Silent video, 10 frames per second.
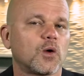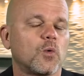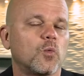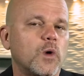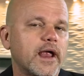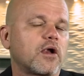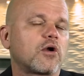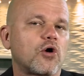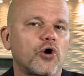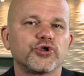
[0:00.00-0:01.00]

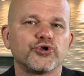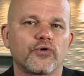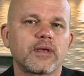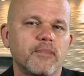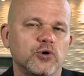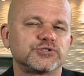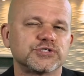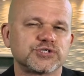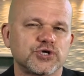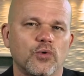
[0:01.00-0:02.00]
Where are your
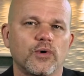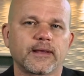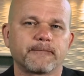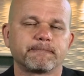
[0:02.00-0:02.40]
emotions going?